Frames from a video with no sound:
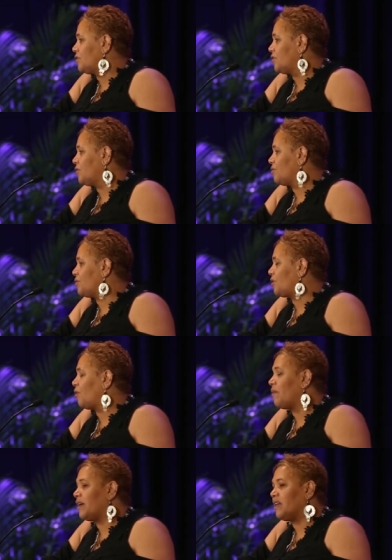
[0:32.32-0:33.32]
to
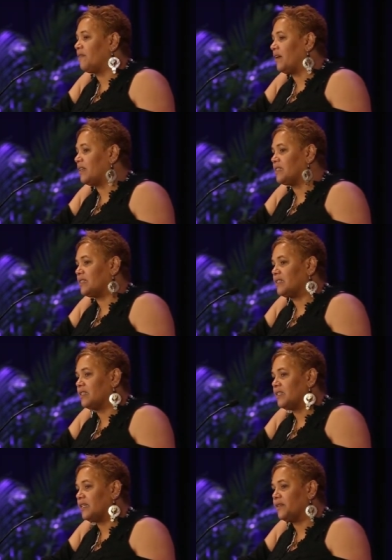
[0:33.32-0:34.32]
so many of us
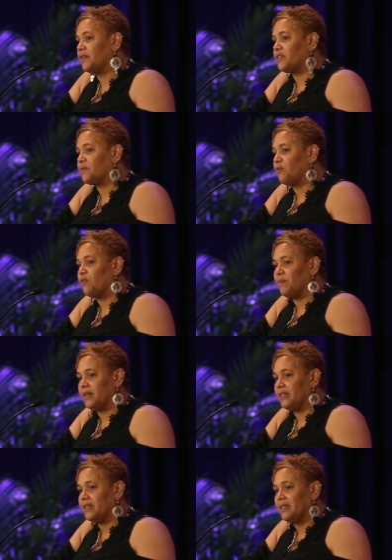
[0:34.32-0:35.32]
in this
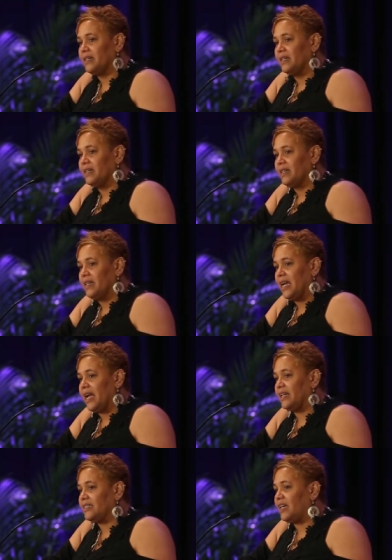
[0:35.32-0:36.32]
movement.
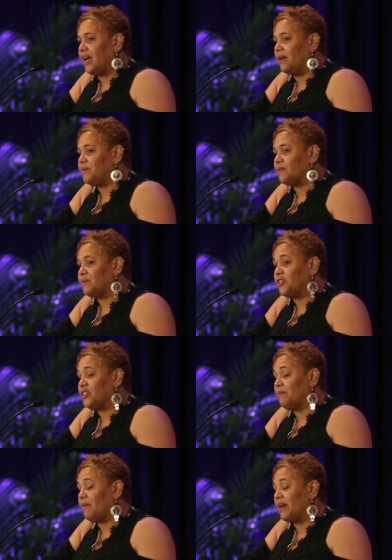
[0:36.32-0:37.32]
And at times when
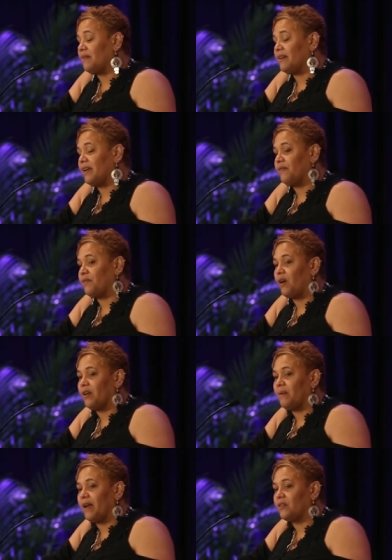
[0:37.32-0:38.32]
she might have
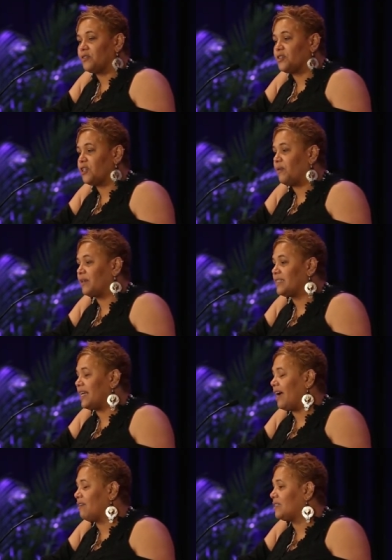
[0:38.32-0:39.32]
thought about slowing
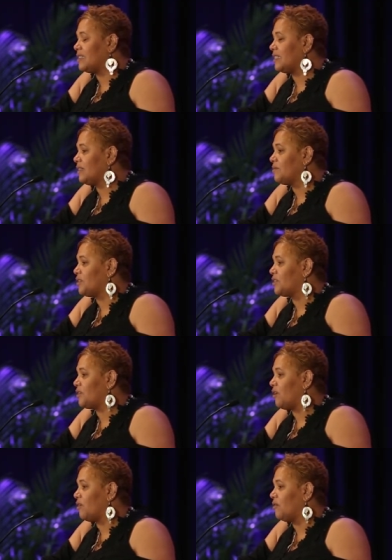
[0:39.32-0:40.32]
down, it seems as
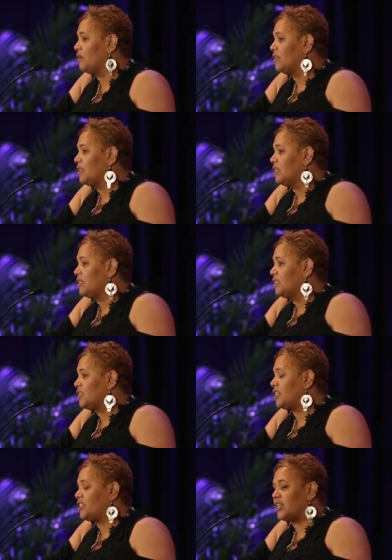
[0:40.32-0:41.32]
though
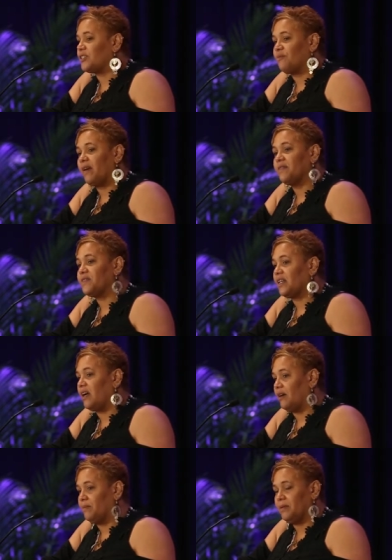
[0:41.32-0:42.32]
she just revs it
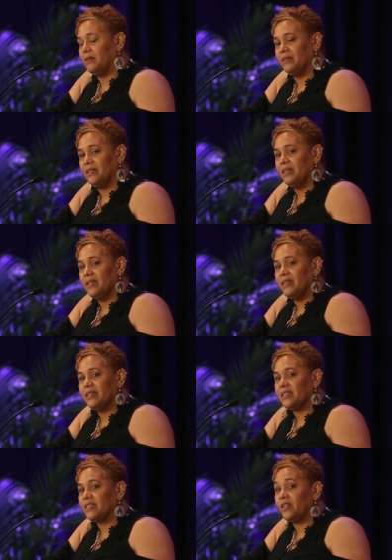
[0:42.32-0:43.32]
up.
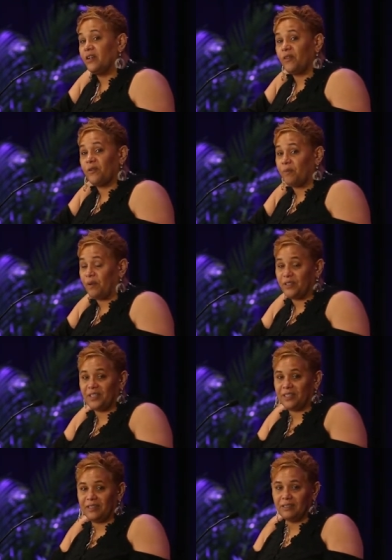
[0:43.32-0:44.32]
This is another
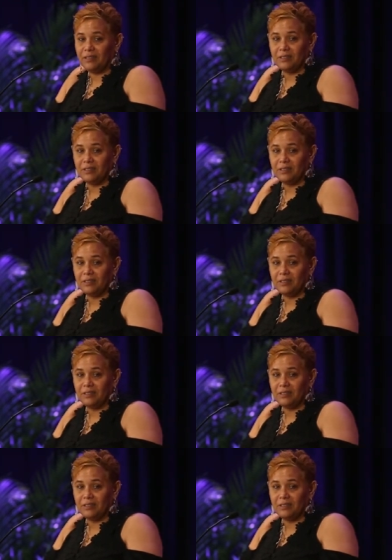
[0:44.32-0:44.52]
person